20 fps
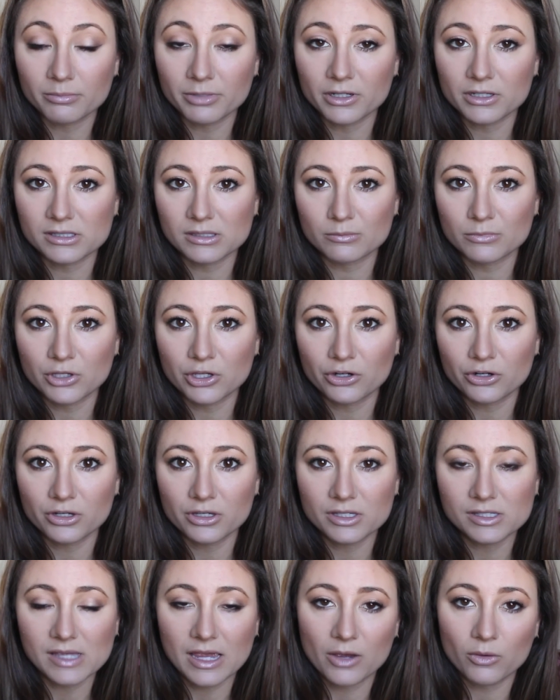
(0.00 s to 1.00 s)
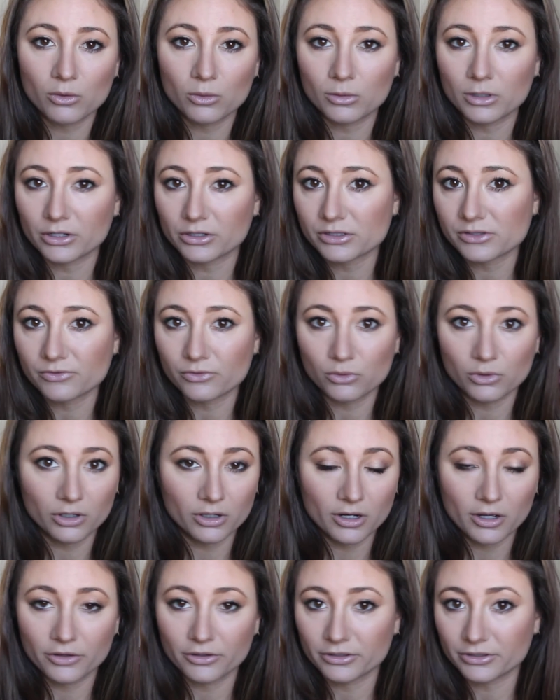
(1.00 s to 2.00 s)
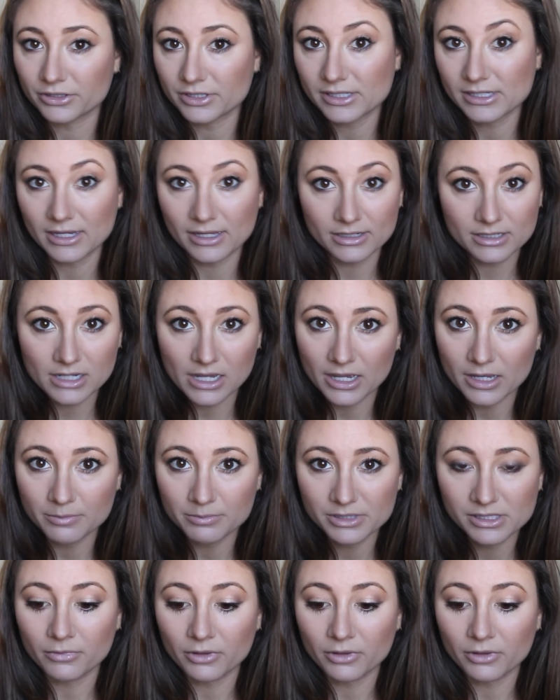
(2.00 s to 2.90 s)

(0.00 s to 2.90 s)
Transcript: because I'm curious how it works for other skin types.